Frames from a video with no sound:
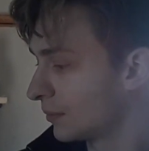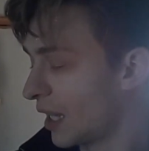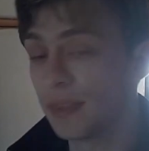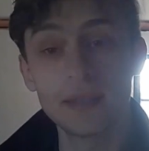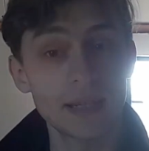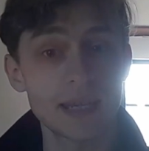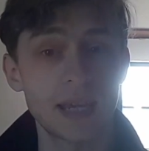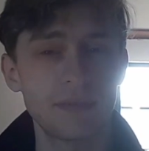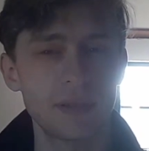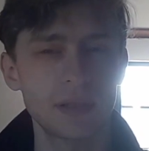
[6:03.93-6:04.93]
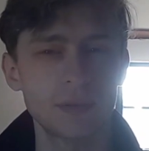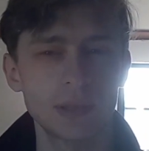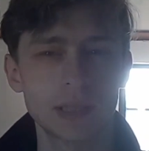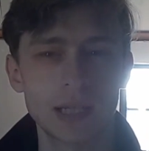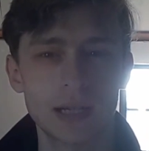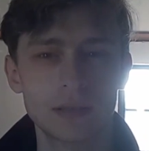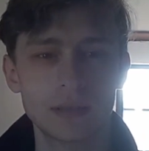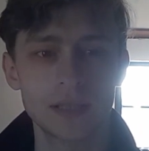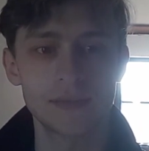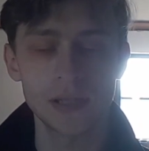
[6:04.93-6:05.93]
I think that's everything I wanted to tackle in
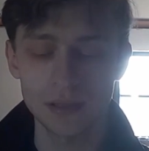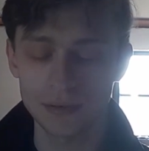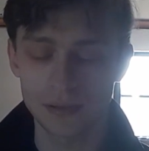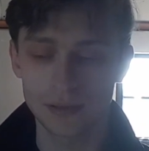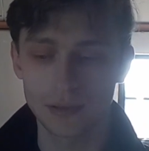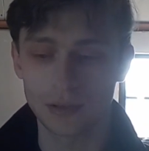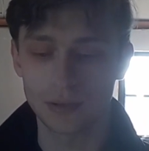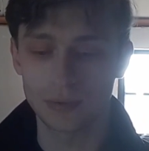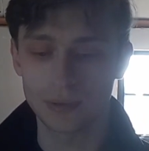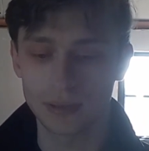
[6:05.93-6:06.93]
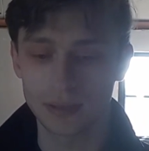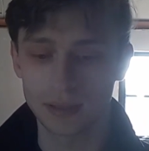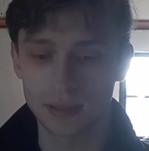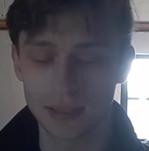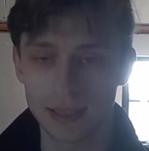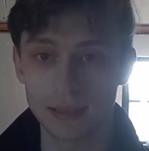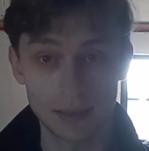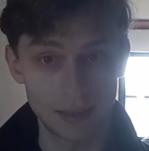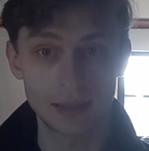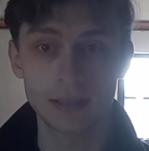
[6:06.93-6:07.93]
this video, so
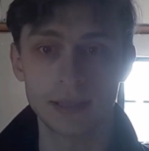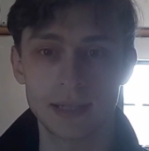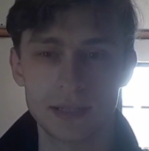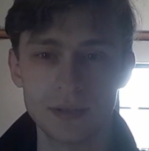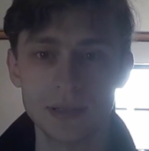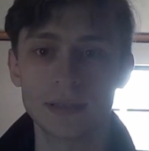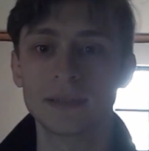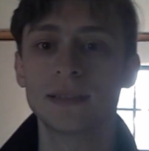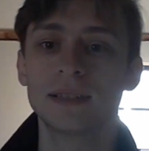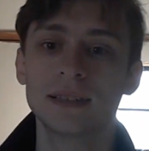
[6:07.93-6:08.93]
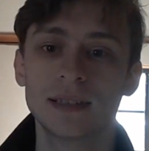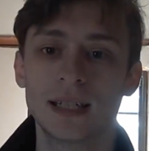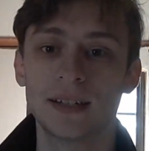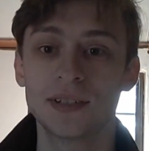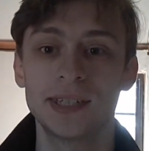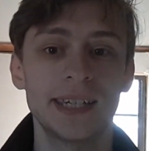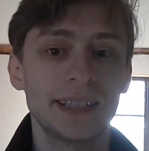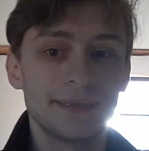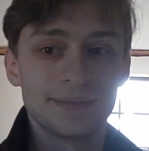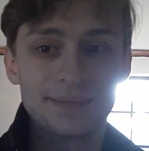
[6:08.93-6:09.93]
get to it. Have a good day.
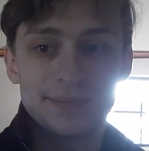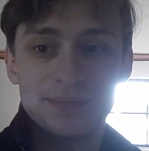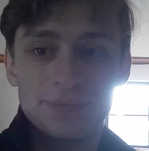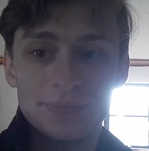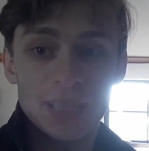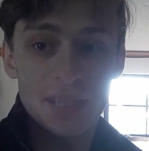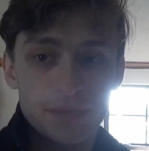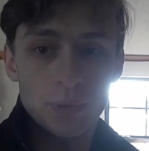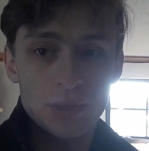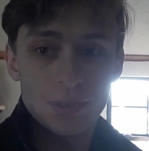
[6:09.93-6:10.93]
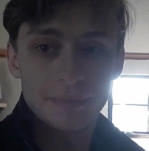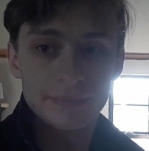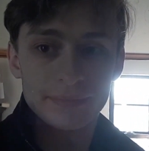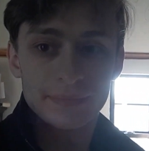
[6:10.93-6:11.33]
Thanks for watching.